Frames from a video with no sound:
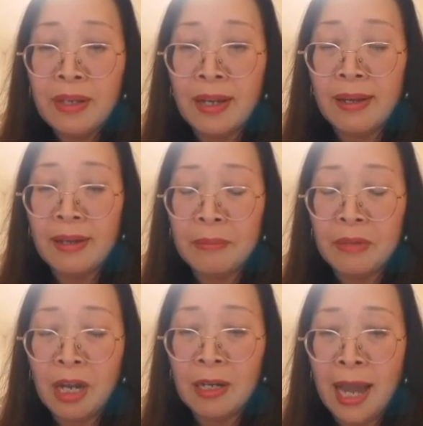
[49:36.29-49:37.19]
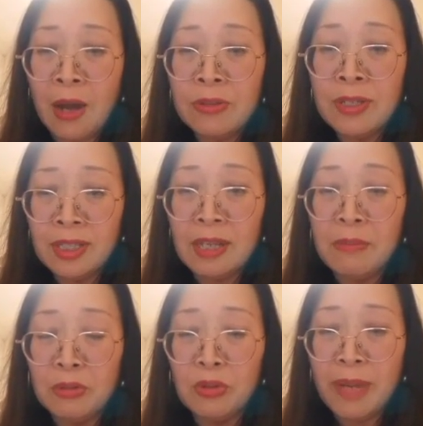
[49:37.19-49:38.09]
allow the
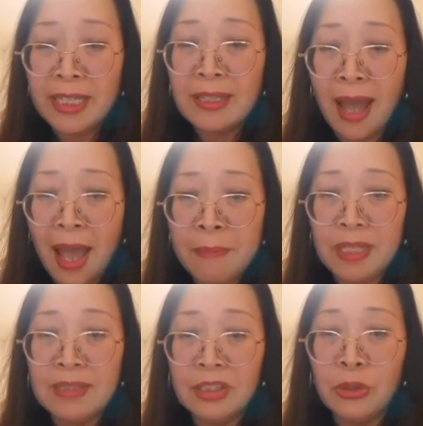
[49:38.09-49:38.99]
team to make it happen